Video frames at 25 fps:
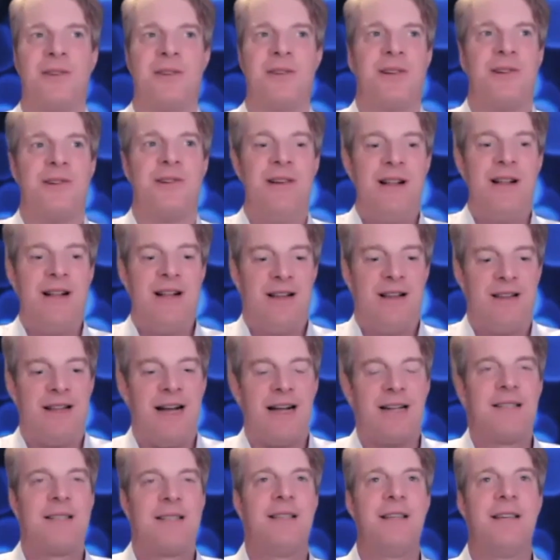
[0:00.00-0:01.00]
So
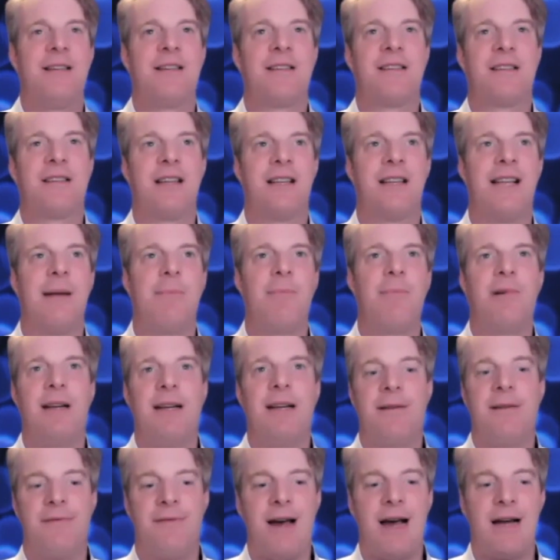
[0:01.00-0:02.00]
that's the celebrity
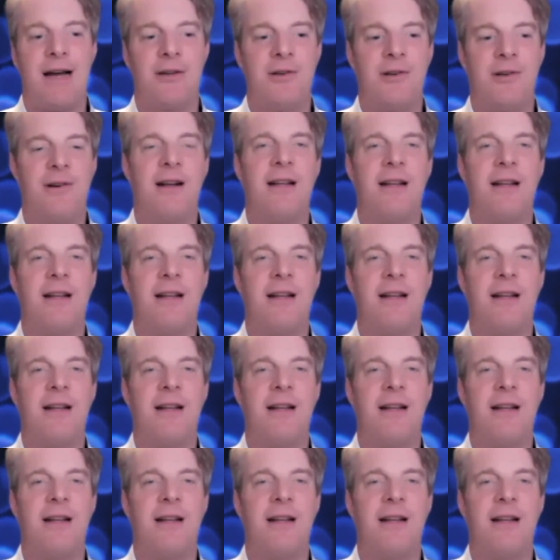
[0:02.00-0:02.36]
factor